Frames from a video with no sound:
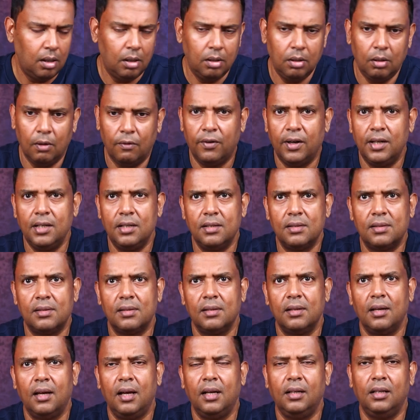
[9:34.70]
your funds
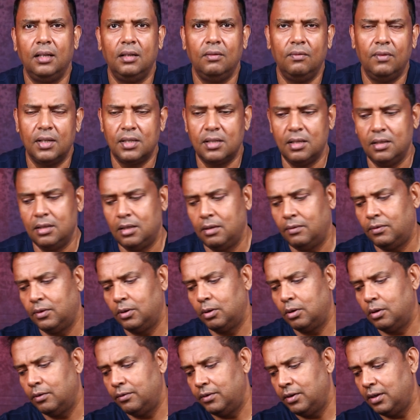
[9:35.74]
and invest in Tiffin
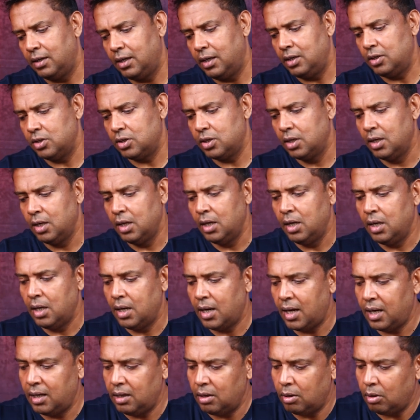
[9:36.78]
Coffee range
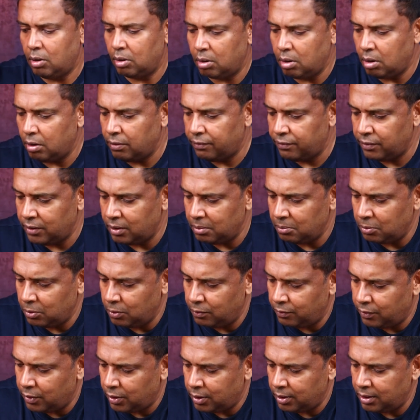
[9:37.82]
and log off and
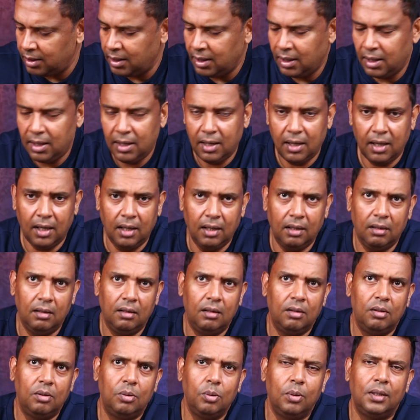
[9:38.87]
move on and
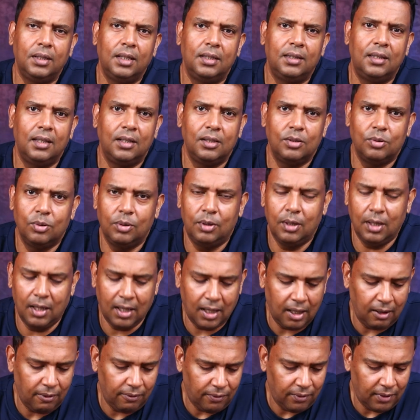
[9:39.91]
do other things with your
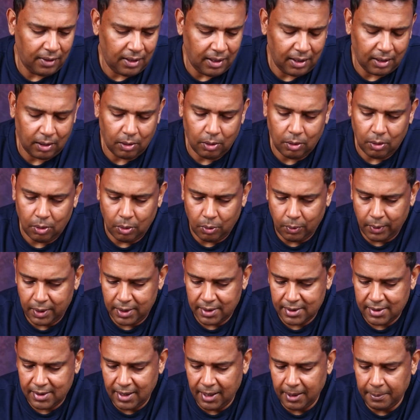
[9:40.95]
life. Like I
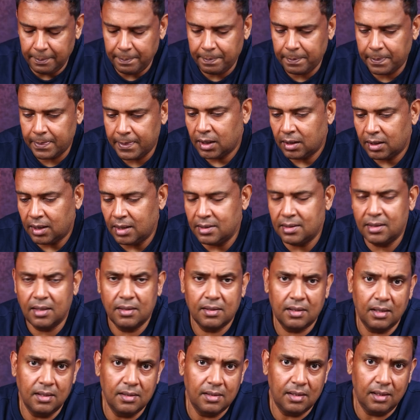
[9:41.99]
always say,
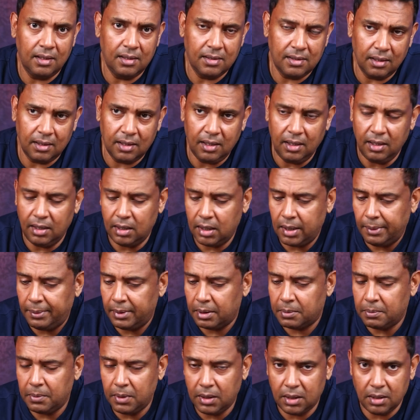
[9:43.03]
consistency is the key,
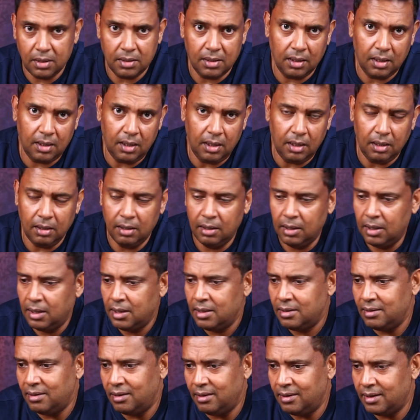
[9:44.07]
commitment is the key.
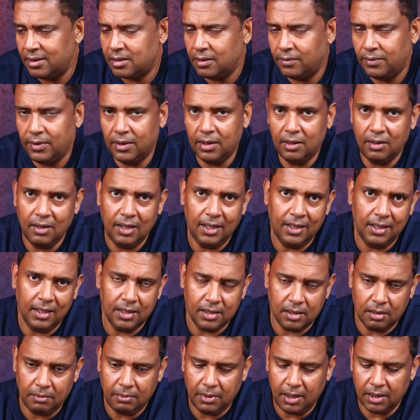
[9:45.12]
The rest of it really
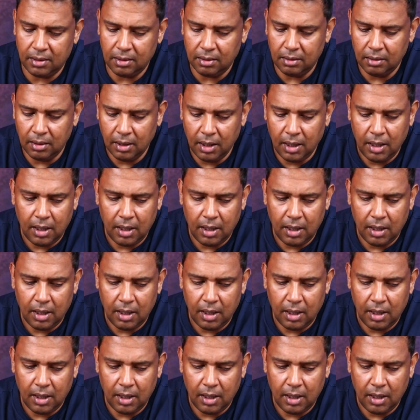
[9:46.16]
doesn't matter.